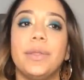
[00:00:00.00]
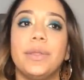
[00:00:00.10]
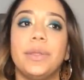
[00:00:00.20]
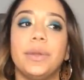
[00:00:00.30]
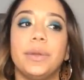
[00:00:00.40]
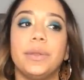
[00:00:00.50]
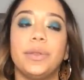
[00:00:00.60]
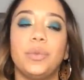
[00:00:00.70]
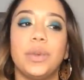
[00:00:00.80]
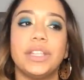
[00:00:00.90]
the,
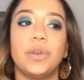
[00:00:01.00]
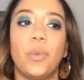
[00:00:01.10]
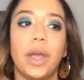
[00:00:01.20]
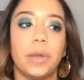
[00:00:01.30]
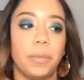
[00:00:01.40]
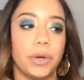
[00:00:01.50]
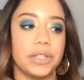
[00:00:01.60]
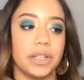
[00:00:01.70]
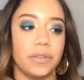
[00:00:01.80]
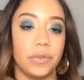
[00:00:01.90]
the reason why a
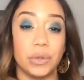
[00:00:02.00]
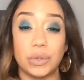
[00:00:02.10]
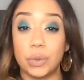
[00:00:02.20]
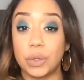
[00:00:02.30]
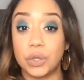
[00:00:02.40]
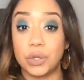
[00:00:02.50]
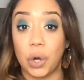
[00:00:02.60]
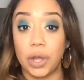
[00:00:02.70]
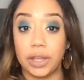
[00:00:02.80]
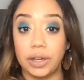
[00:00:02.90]
person could feel so
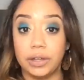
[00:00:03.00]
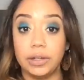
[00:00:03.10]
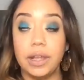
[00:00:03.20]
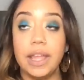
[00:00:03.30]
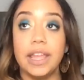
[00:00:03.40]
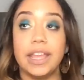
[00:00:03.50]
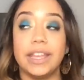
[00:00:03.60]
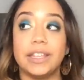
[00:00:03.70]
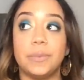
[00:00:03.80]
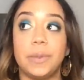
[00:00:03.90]
distraught here
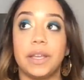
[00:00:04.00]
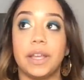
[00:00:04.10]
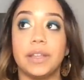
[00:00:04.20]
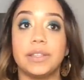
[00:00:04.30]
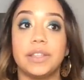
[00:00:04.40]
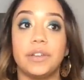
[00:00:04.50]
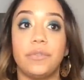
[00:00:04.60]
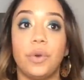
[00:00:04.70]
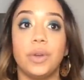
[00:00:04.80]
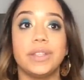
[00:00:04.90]
is because they're
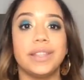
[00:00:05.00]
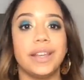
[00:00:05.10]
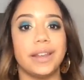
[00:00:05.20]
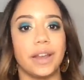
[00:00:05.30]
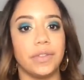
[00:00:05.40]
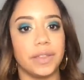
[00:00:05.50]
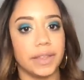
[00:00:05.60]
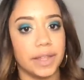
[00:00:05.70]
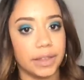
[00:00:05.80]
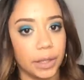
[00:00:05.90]
focusing on
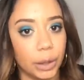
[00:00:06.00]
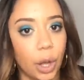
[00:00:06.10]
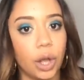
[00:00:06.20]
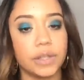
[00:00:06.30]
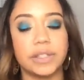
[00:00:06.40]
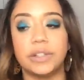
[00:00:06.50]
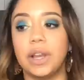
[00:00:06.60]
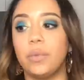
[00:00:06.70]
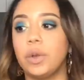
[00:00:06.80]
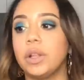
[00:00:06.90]
everything that they lost. They're
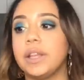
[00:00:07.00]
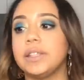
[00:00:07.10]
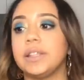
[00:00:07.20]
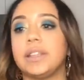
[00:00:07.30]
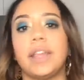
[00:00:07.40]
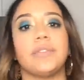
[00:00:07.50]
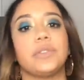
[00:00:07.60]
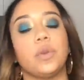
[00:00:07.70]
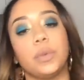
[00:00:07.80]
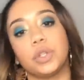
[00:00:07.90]
not realizing that they have
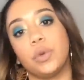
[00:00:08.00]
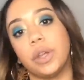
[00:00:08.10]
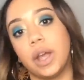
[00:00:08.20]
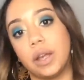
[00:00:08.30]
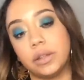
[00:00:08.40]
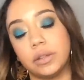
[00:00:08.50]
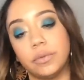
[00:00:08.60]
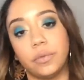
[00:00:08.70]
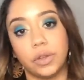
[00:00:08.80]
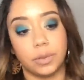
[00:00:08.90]
so much going on
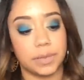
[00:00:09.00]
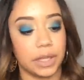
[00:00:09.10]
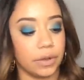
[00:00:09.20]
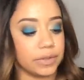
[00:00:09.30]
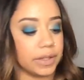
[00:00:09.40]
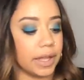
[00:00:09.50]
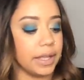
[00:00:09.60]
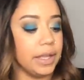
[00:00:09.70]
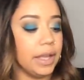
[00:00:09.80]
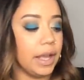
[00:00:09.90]
for themselves and
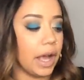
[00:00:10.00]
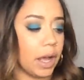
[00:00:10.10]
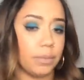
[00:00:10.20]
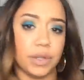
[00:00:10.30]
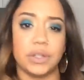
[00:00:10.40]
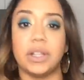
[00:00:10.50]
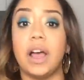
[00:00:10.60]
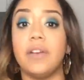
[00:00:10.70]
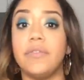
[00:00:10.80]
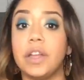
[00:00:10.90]
that um, there's a
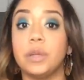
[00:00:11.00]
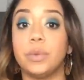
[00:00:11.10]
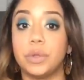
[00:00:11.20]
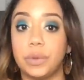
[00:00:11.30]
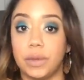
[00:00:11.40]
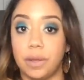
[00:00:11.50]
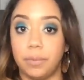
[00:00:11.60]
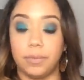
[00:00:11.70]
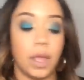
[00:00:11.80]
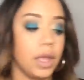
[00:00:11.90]
lot available to them.
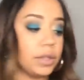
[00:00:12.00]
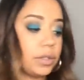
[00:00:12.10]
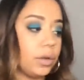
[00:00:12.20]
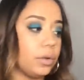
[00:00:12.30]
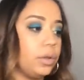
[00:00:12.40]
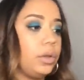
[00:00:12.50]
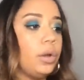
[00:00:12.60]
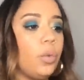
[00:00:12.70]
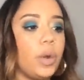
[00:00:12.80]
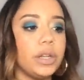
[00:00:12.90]
So you
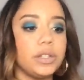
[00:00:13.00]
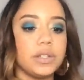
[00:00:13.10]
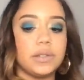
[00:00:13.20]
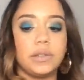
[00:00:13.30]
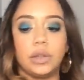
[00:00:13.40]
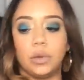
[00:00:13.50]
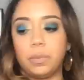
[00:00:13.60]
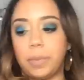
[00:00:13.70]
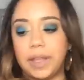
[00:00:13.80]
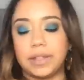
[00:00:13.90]
don't want to just, you know,
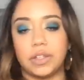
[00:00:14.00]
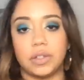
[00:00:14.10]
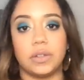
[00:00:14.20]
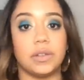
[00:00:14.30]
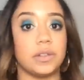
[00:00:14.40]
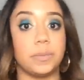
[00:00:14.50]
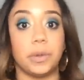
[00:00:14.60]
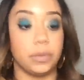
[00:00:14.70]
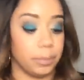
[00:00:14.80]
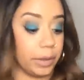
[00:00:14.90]
pay attention to the
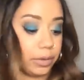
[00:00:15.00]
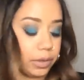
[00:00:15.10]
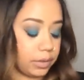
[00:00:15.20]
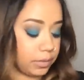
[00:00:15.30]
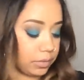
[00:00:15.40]
spilled milk.